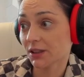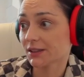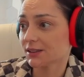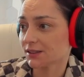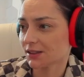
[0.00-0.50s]

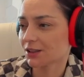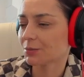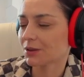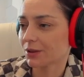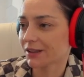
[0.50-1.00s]
nice
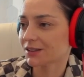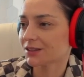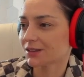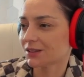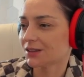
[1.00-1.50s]
attack by
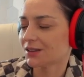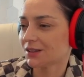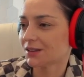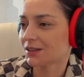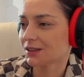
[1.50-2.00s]
white
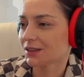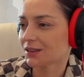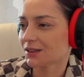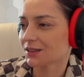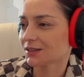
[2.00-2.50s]

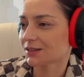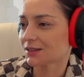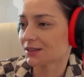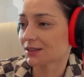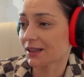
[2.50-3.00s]
and
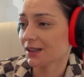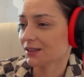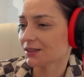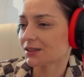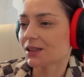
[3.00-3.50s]
uh, yeah
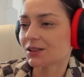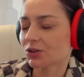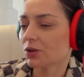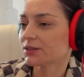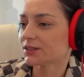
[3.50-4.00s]
that it
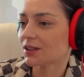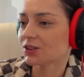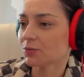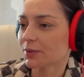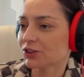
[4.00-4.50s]
all
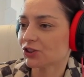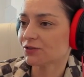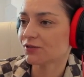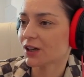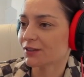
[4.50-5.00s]
started by
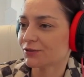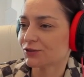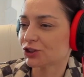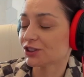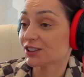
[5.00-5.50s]
g5
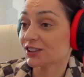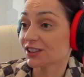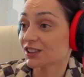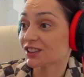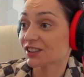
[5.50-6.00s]

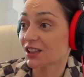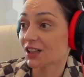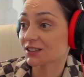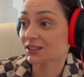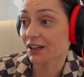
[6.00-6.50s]
g6
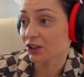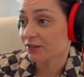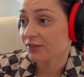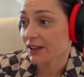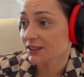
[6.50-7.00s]
uh,
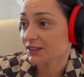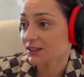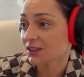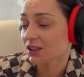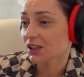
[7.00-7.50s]

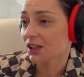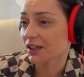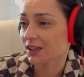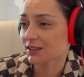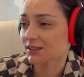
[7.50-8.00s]
sacrifice
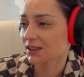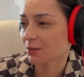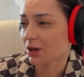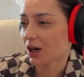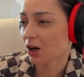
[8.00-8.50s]
and
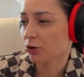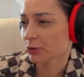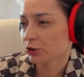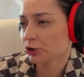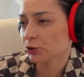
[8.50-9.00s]
somehow I'm
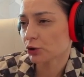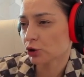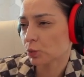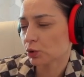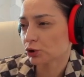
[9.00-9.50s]
not
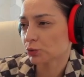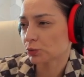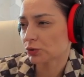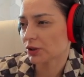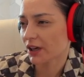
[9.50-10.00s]
sure what
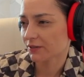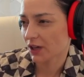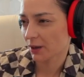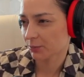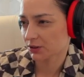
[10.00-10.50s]
would have
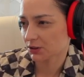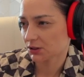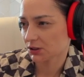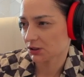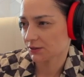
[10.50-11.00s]
happened
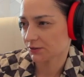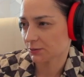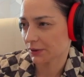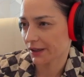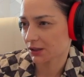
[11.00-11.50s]
if
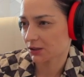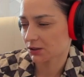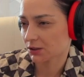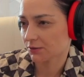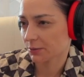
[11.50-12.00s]
black
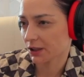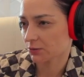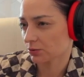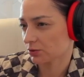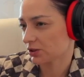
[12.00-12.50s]
if
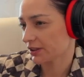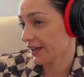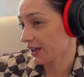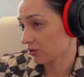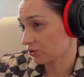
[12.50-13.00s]
black would
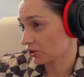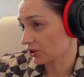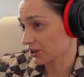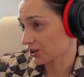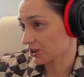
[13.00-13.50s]
take on
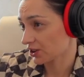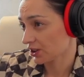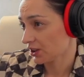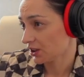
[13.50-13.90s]
g6